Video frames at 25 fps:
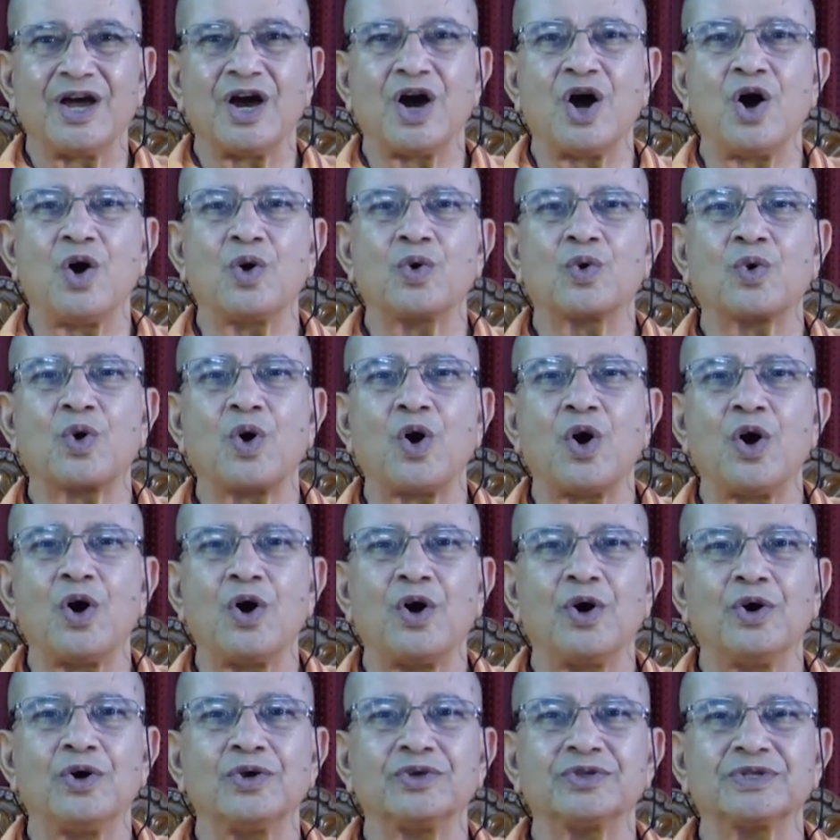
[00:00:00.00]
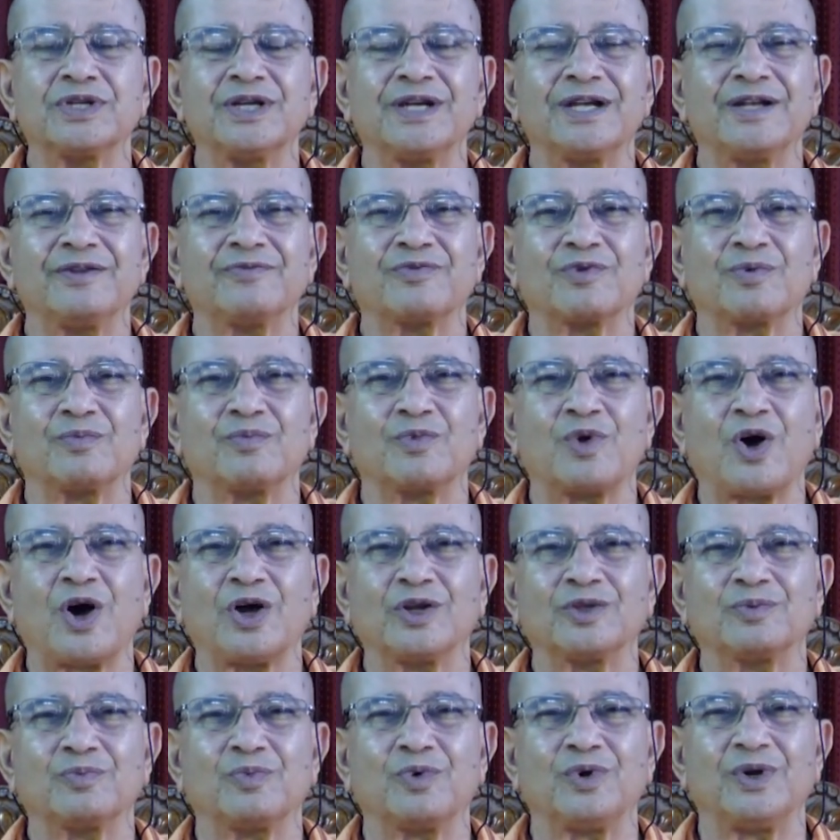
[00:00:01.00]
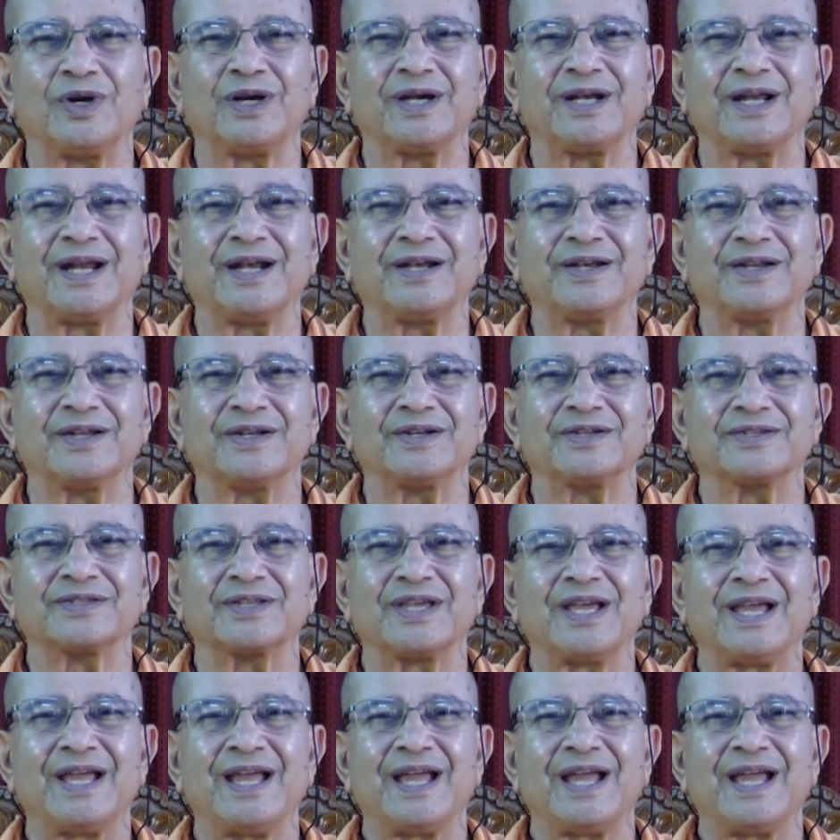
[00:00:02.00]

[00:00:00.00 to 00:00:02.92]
how constantly from North Pole it enters